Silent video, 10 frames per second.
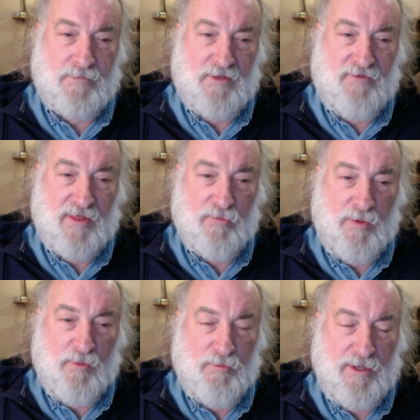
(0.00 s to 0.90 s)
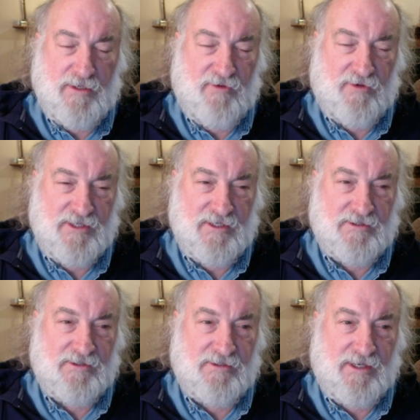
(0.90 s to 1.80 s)
Father, we repent of our
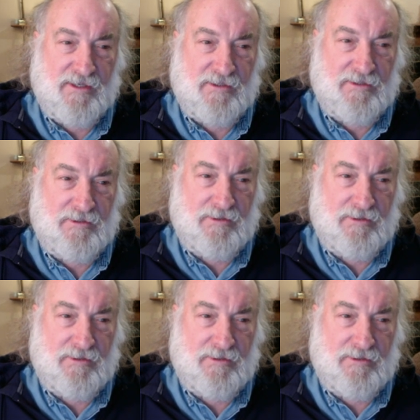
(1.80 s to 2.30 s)
sins, and